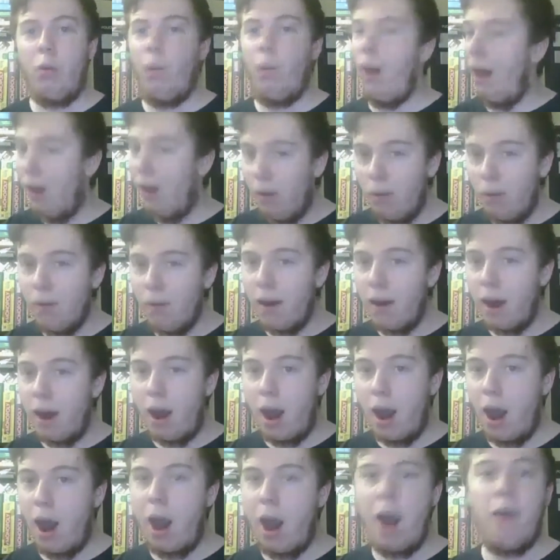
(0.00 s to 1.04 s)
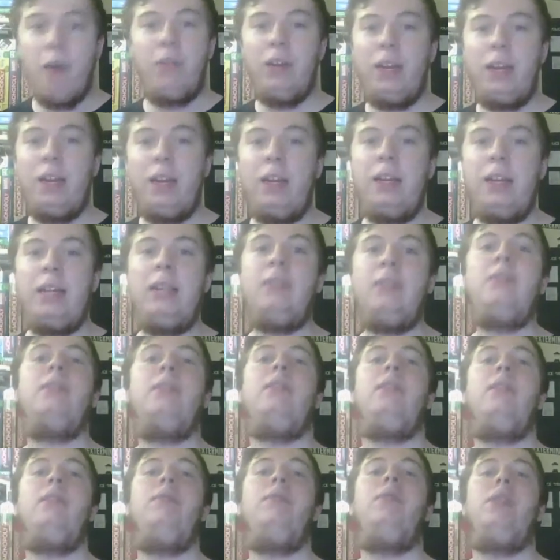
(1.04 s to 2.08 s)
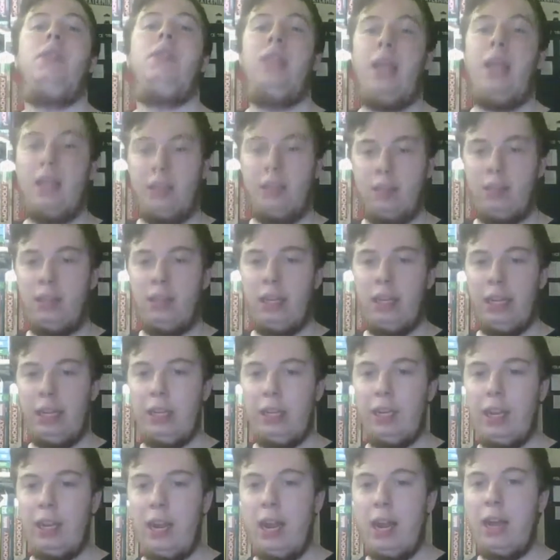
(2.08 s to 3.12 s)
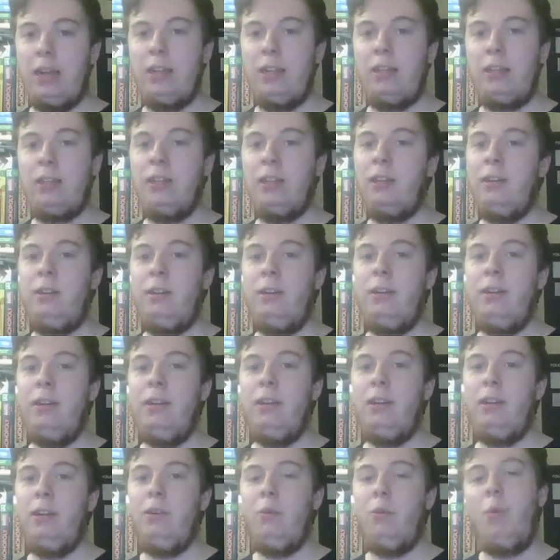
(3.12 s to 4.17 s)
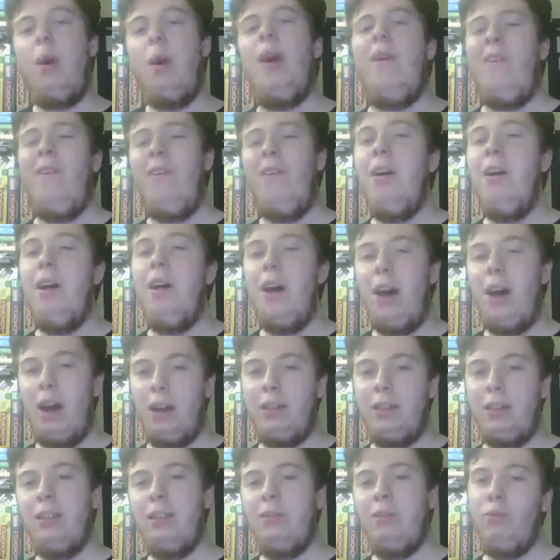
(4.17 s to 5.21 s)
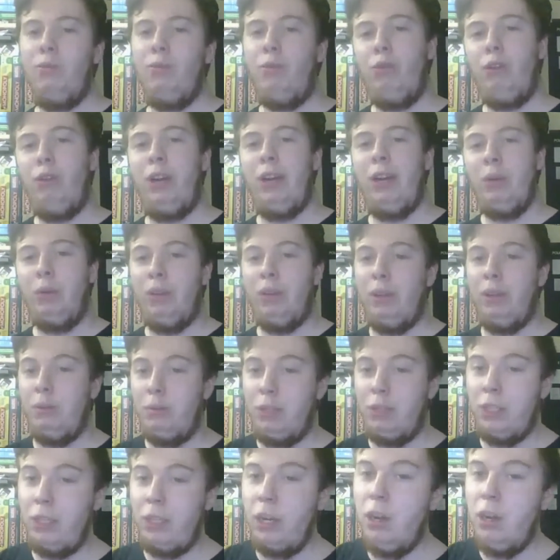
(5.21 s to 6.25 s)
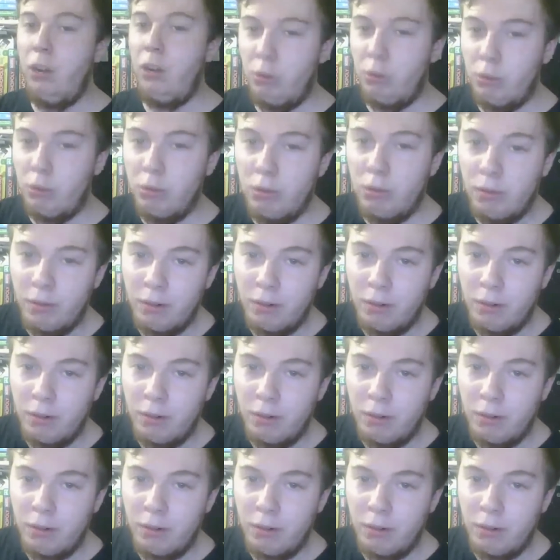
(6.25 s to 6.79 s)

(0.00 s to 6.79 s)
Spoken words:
Well, other than it's fantastic, and, well, I didn't really want him to go.